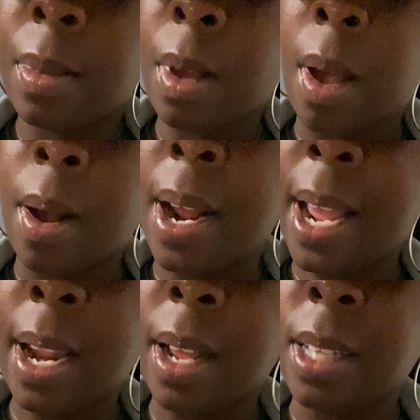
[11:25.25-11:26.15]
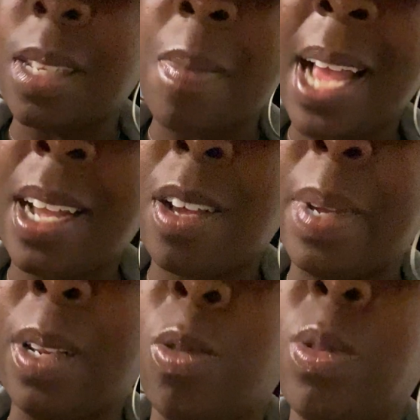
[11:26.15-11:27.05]
All right. And, and somebody could
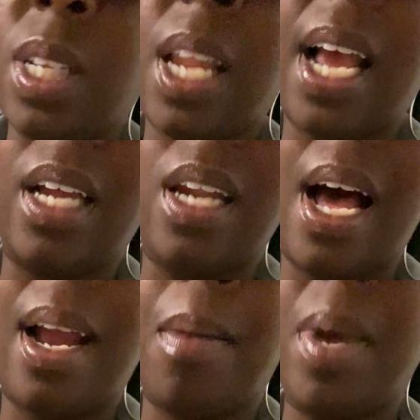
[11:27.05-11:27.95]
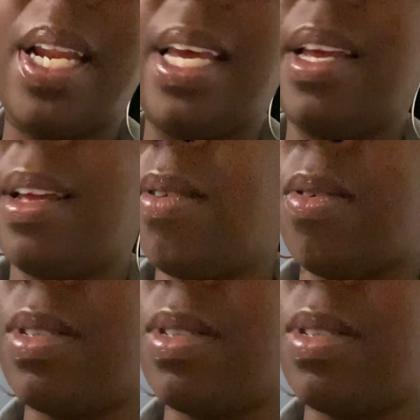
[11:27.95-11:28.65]
be losing like a lot of money or